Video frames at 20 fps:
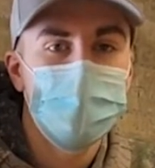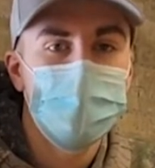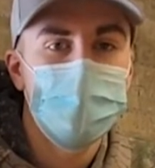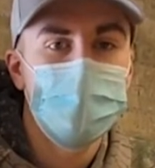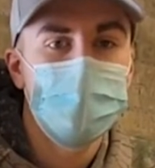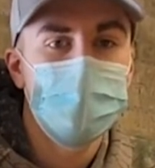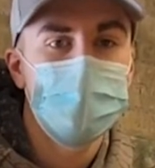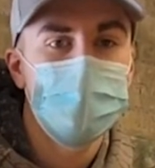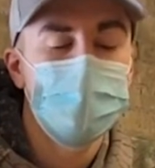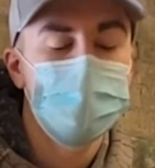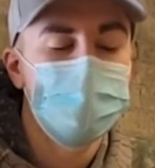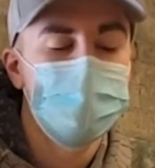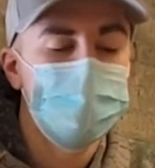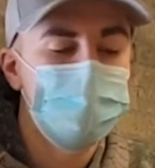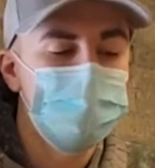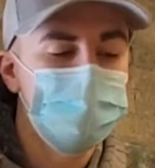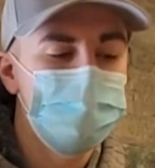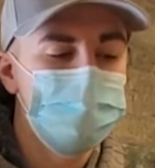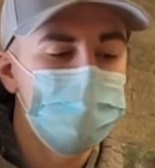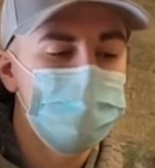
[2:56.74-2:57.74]

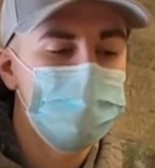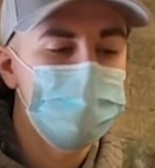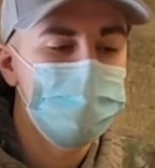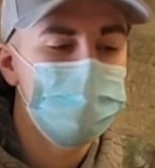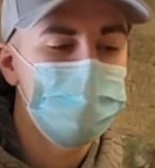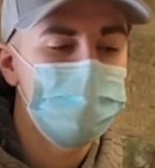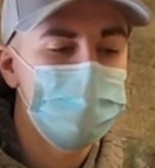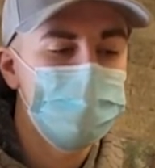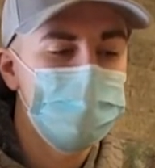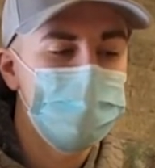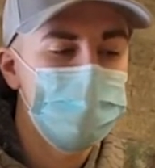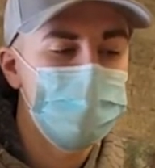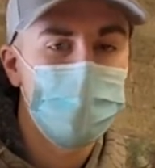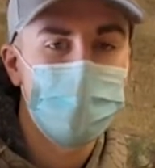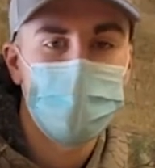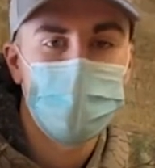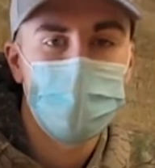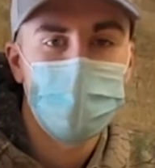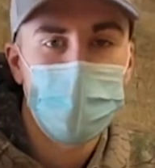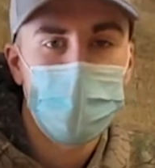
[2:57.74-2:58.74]
um, if you
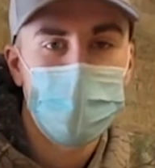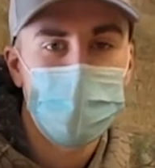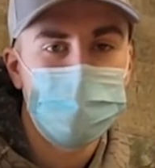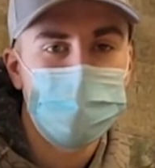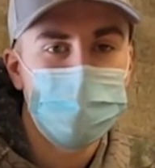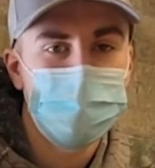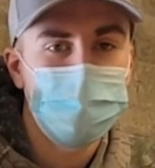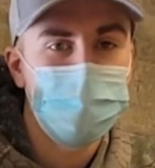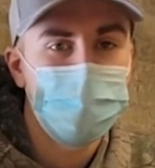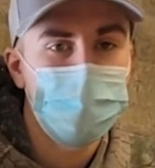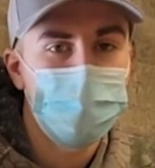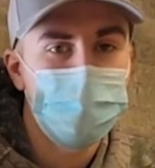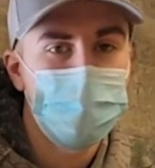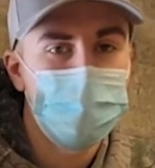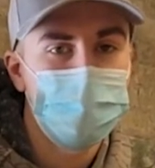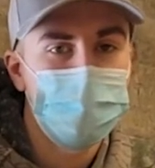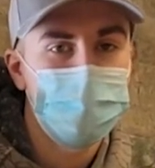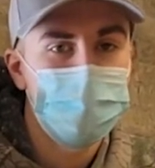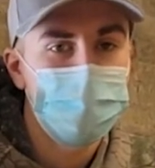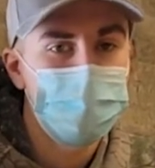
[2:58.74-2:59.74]
don't have a passion
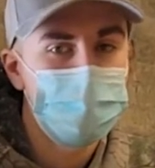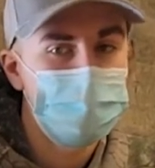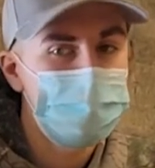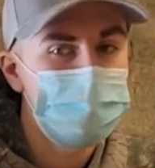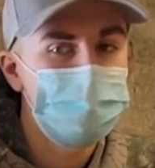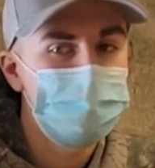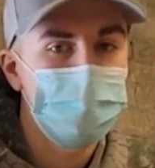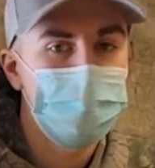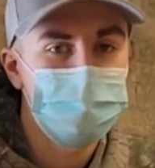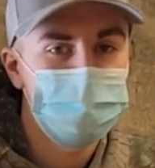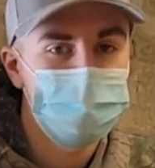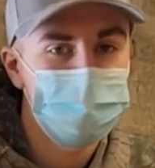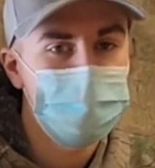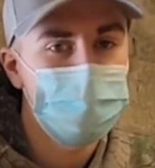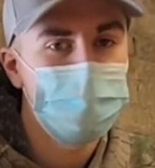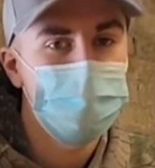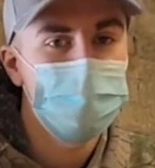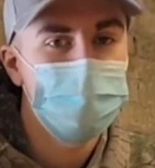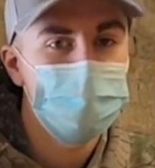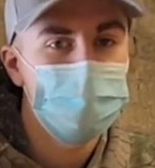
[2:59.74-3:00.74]
for it, these projects
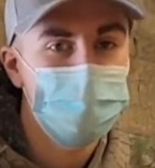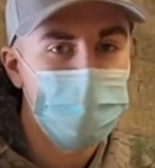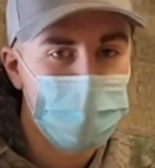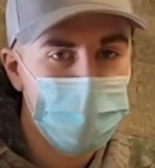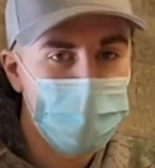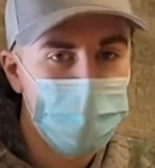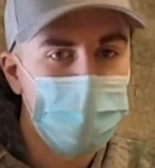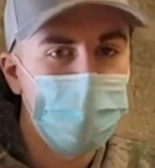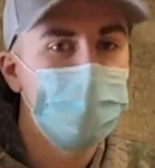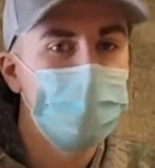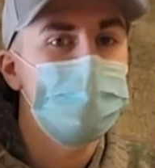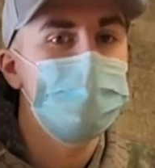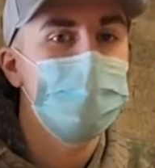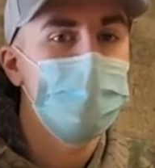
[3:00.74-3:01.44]
are going to take a long